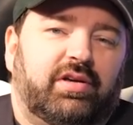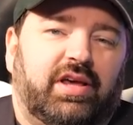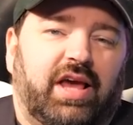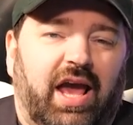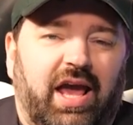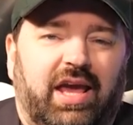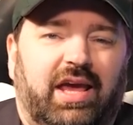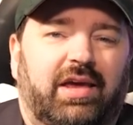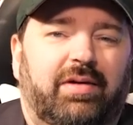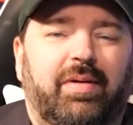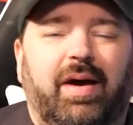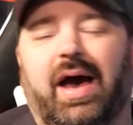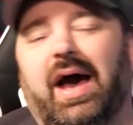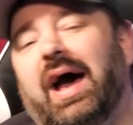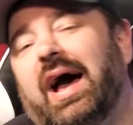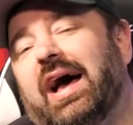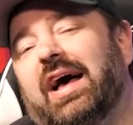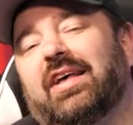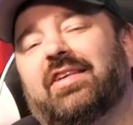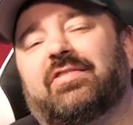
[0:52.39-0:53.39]
game
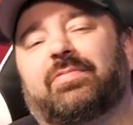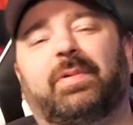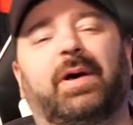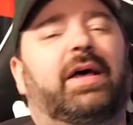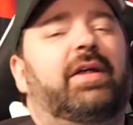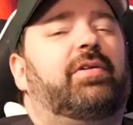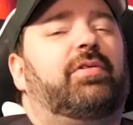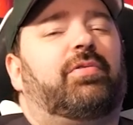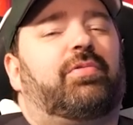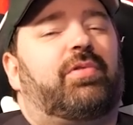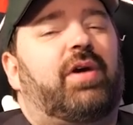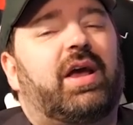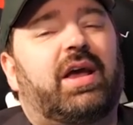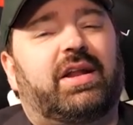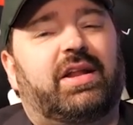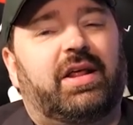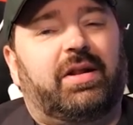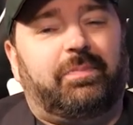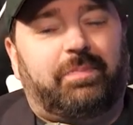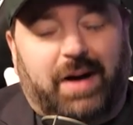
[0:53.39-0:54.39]
has been
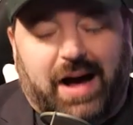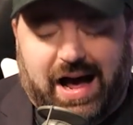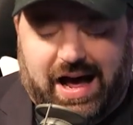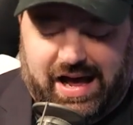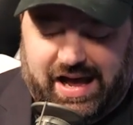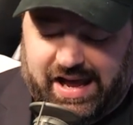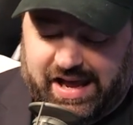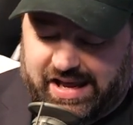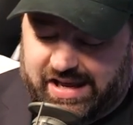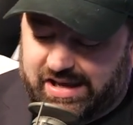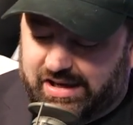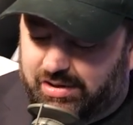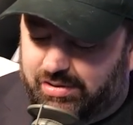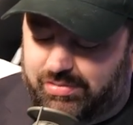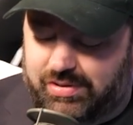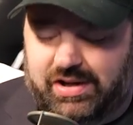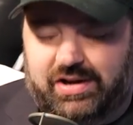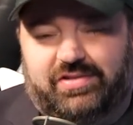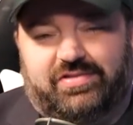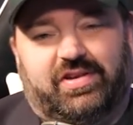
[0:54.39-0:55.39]
rated by.
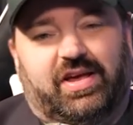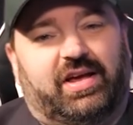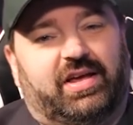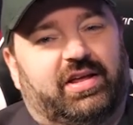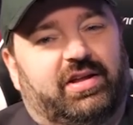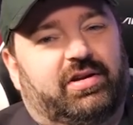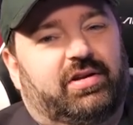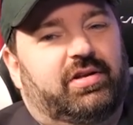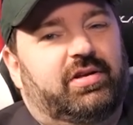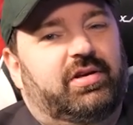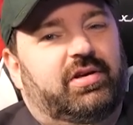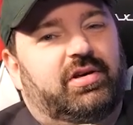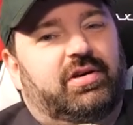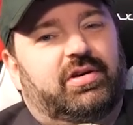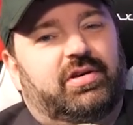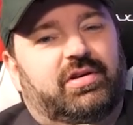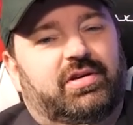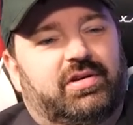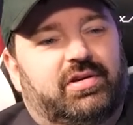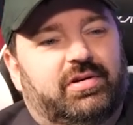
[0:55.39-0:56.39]
Wait a second.
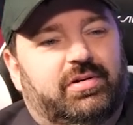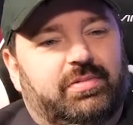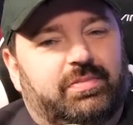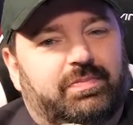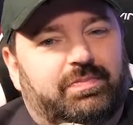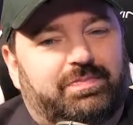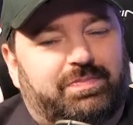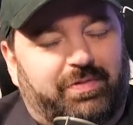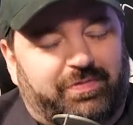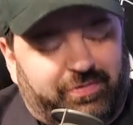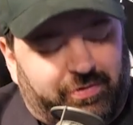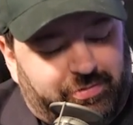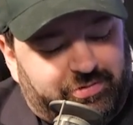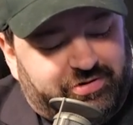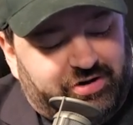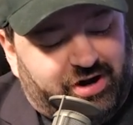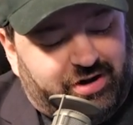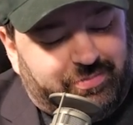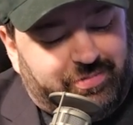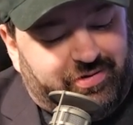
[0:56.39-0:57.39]
Before we
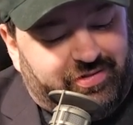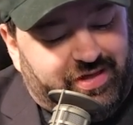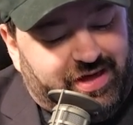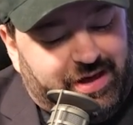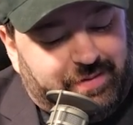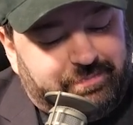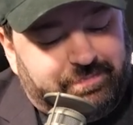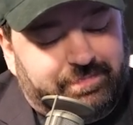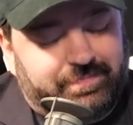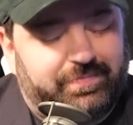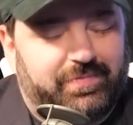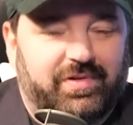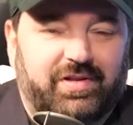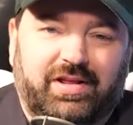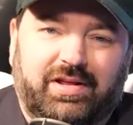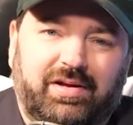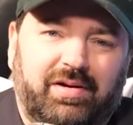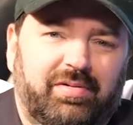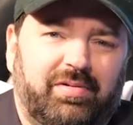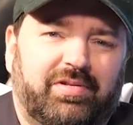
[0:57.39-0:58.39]
talk about that,
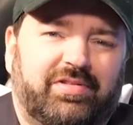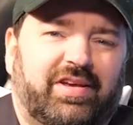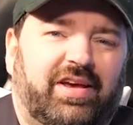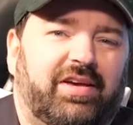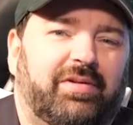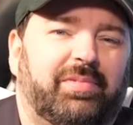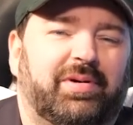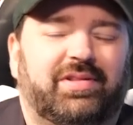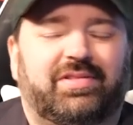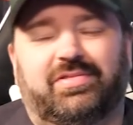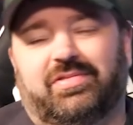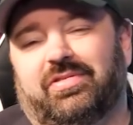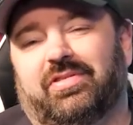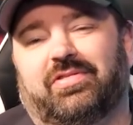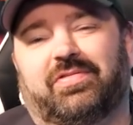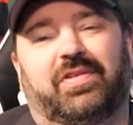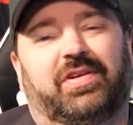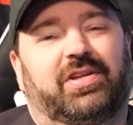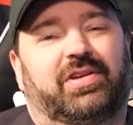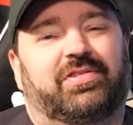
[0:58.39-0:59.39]
I want to tell you about
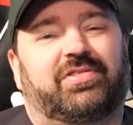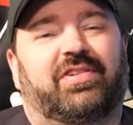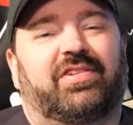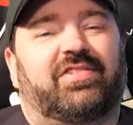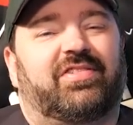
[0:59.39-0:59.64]
this video's